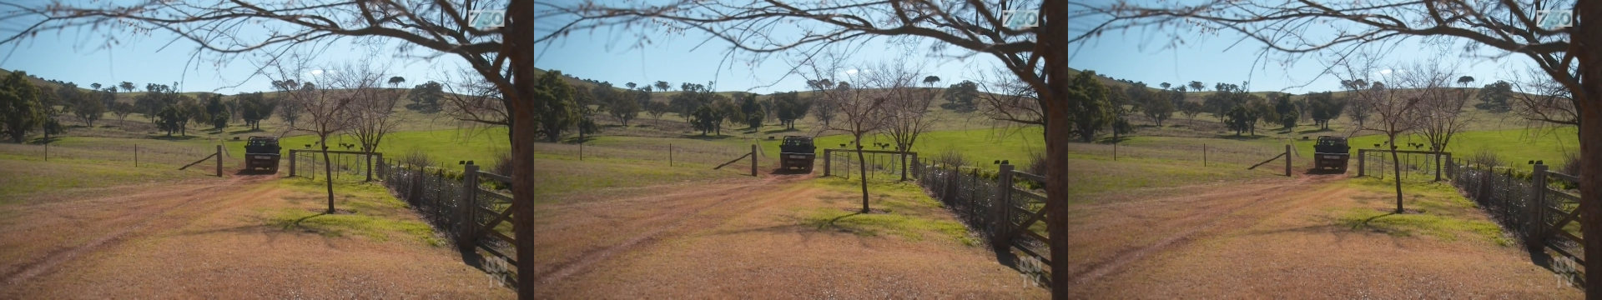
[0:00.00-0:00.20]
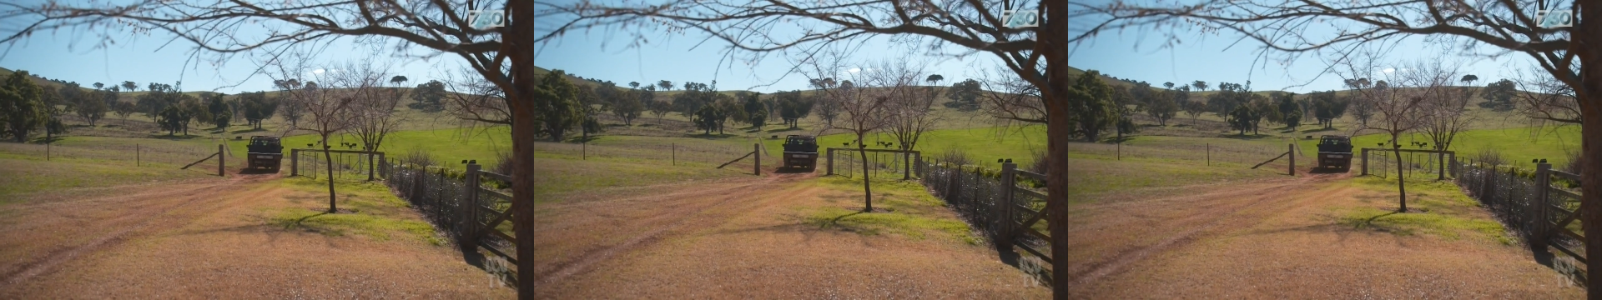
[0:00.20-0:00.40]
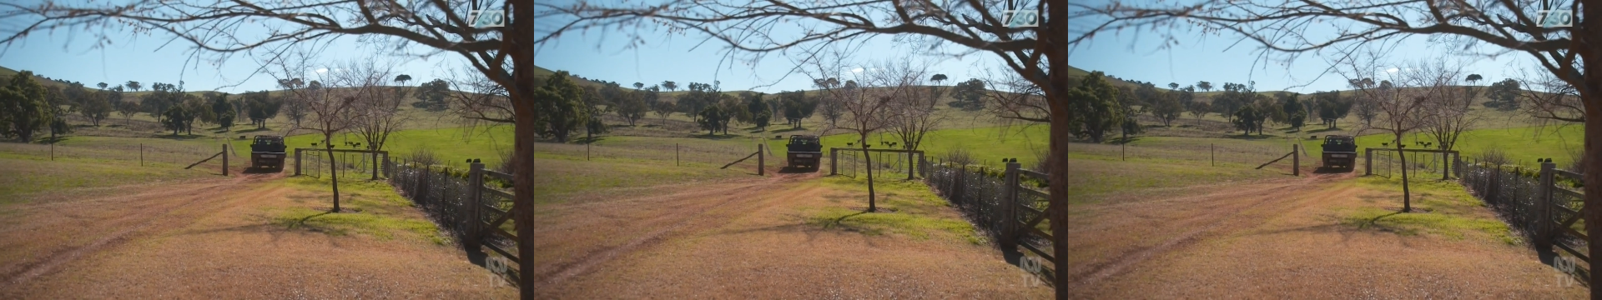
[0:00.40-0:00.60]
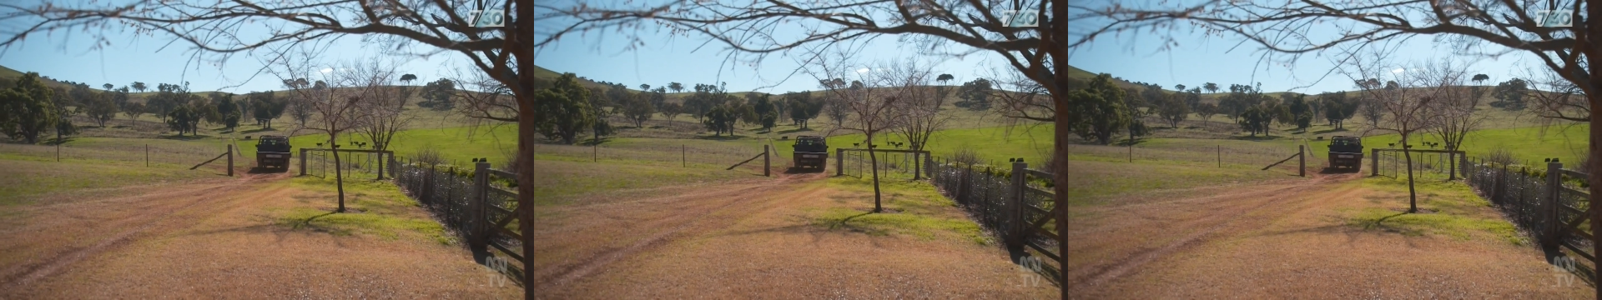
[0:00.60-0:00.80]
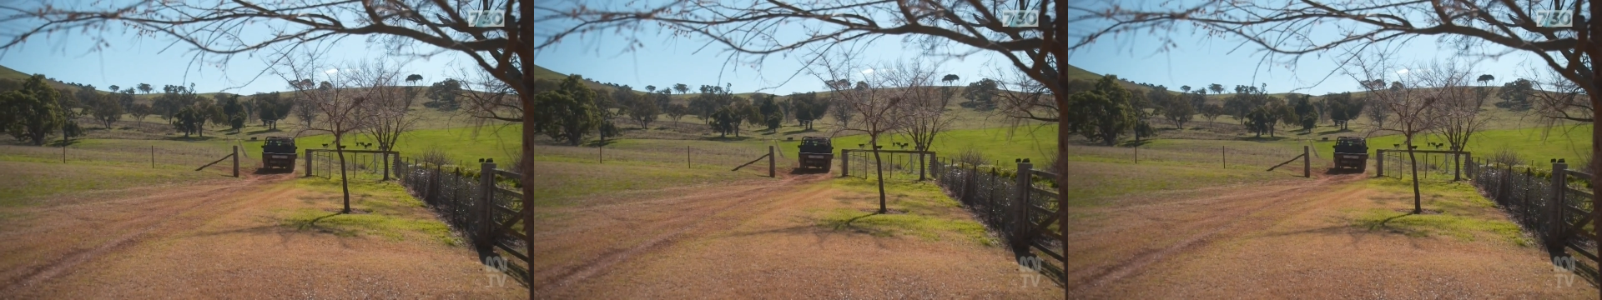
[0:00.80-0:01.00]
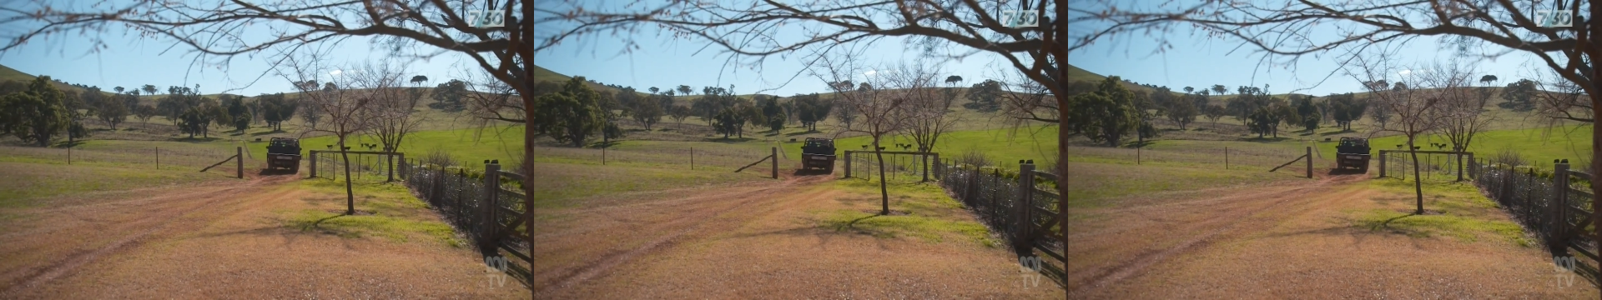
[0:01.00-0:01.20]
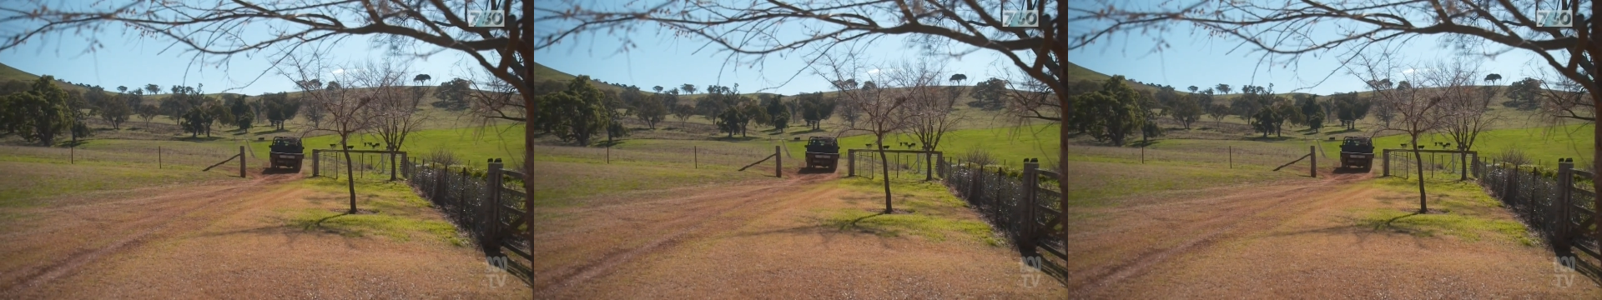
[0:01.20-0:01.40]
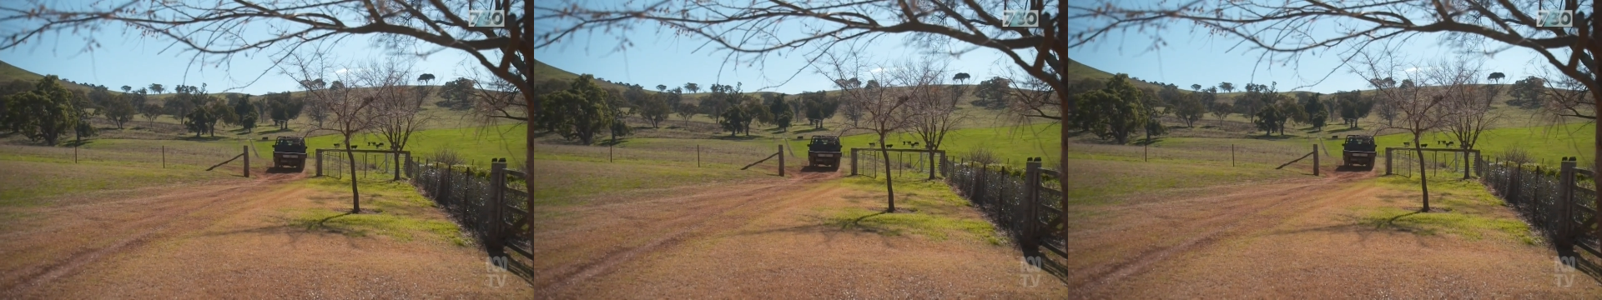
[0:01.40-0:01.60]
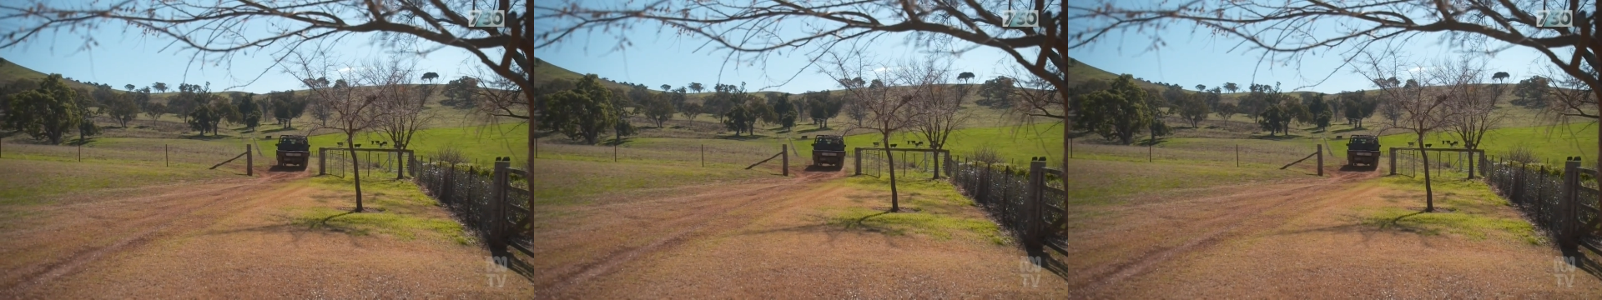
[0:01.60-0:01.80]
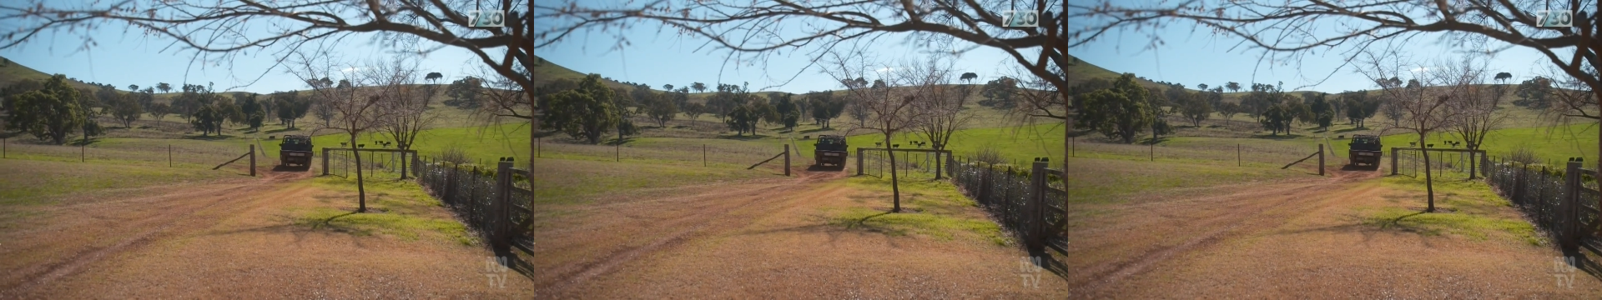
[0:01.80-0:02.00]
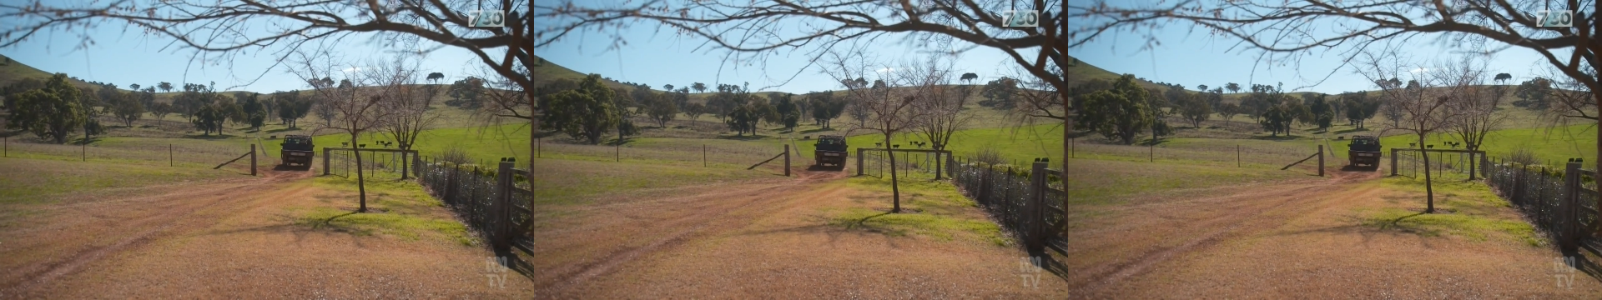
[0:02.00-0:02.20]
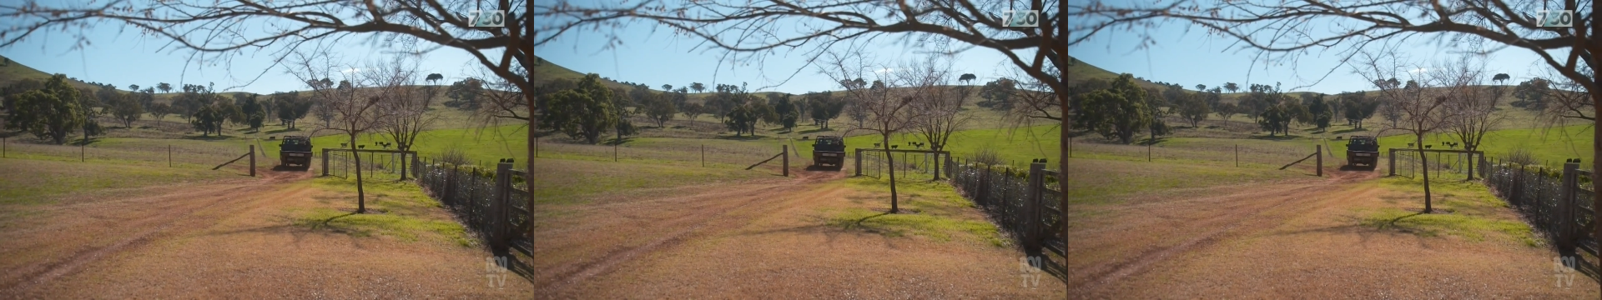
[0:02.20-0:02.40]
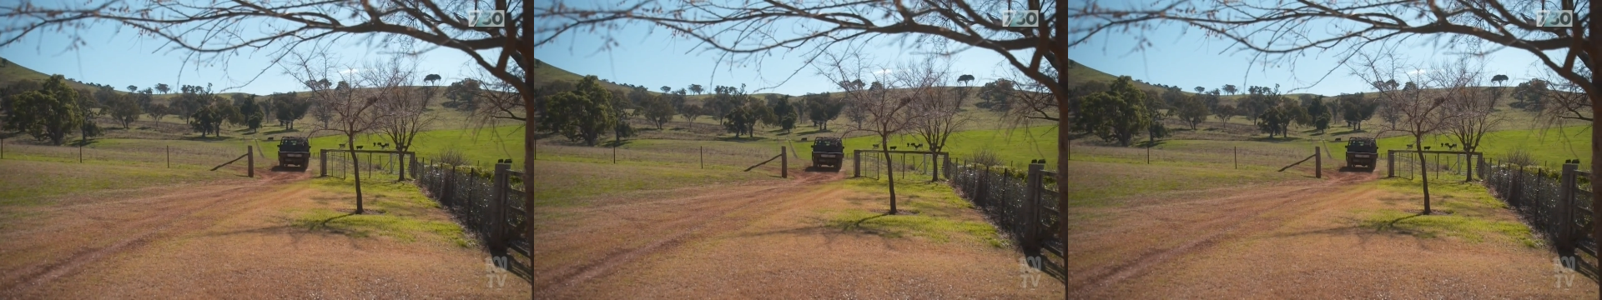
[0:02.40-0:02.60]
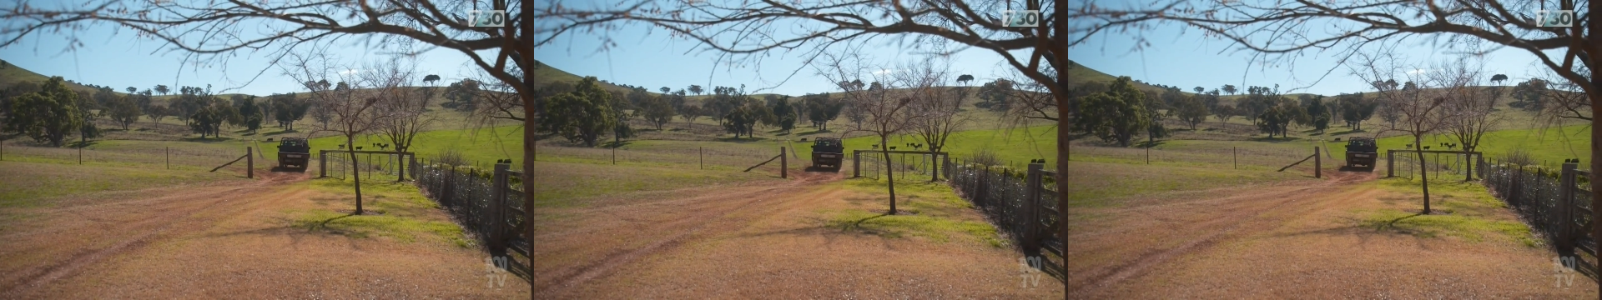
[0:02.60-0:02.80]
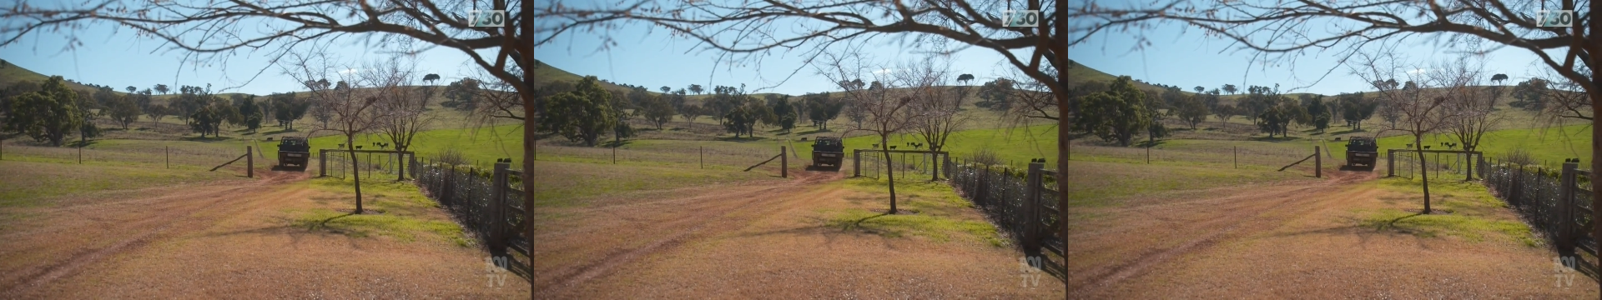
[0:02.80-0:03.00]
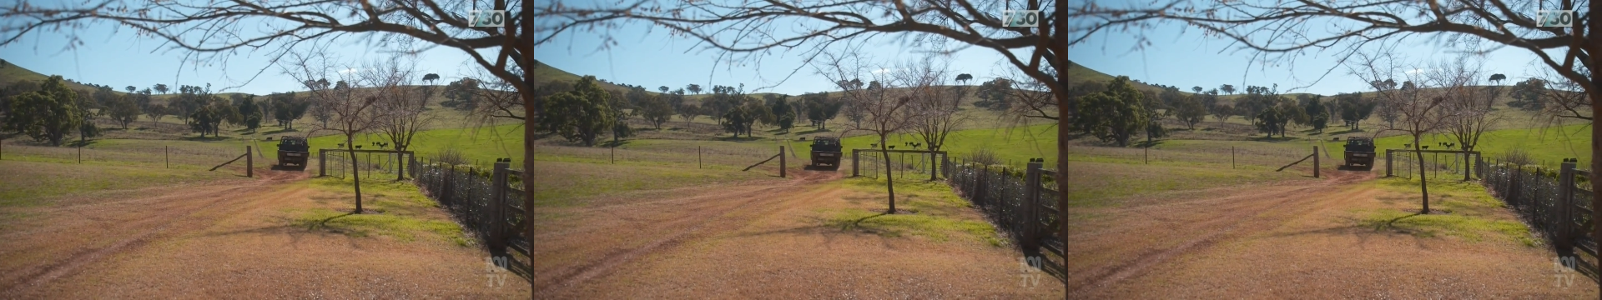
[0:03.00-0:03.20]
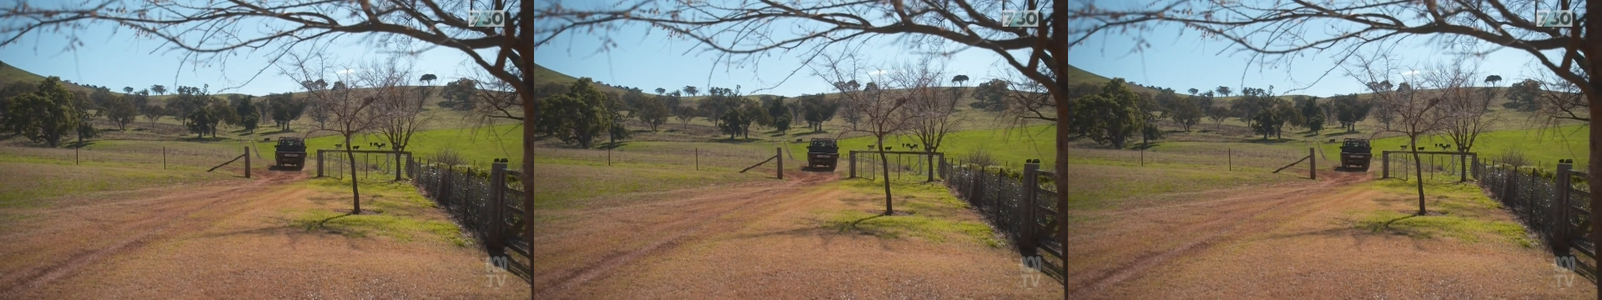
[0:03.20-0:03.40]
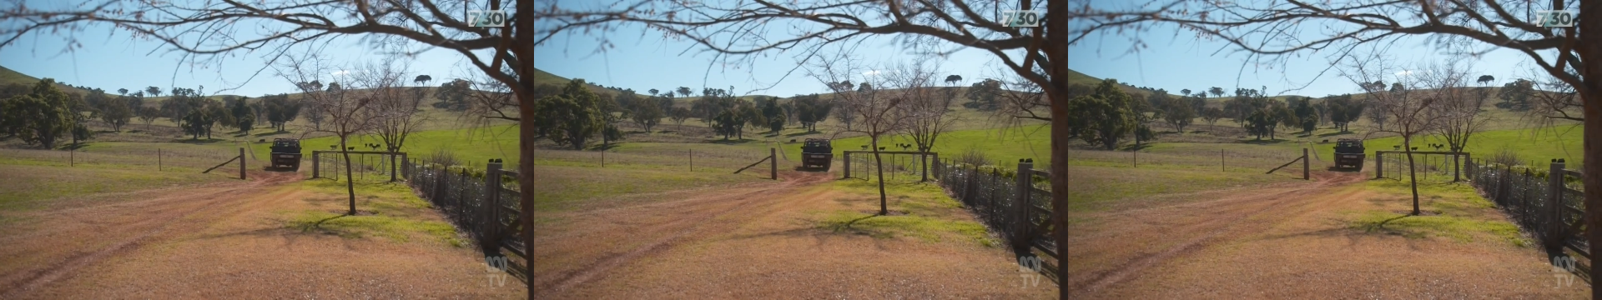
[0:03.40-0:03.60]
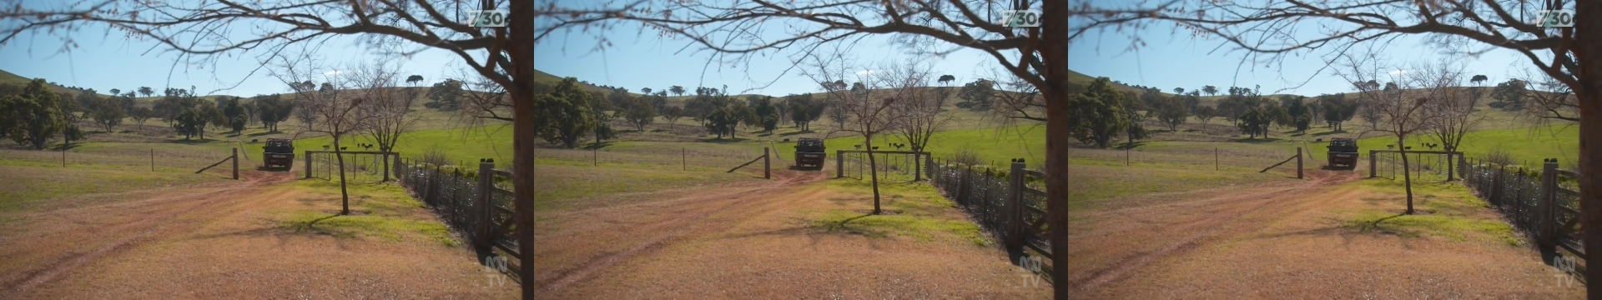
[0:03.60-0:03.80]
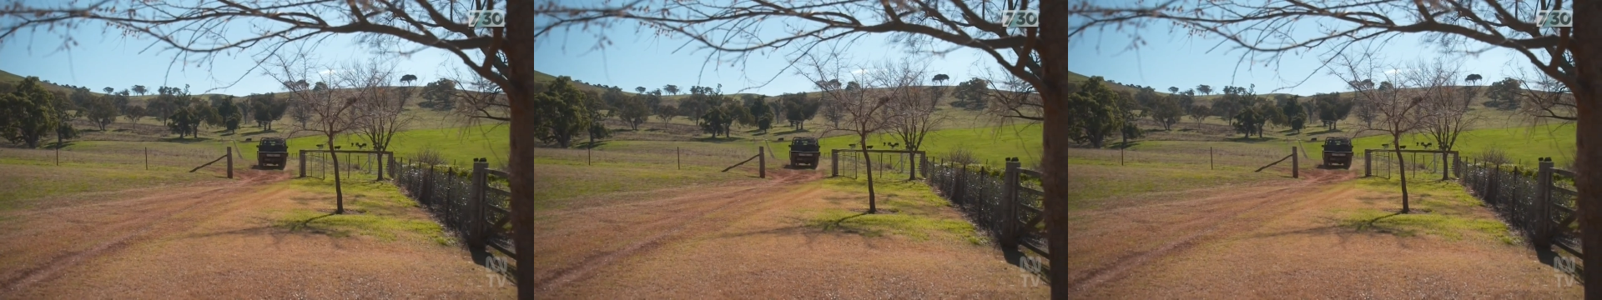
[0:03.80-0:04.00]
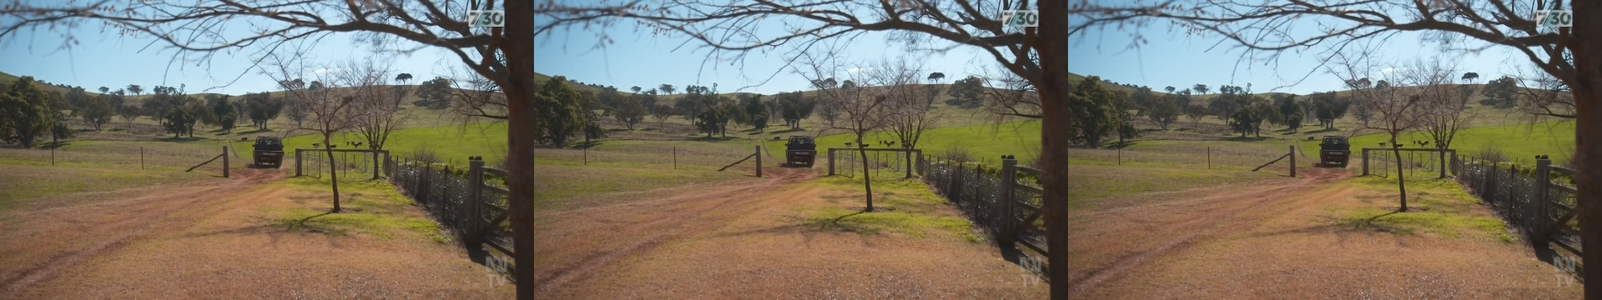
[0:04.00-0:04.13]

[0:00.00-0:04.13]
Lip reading: [unreadable: no face in view]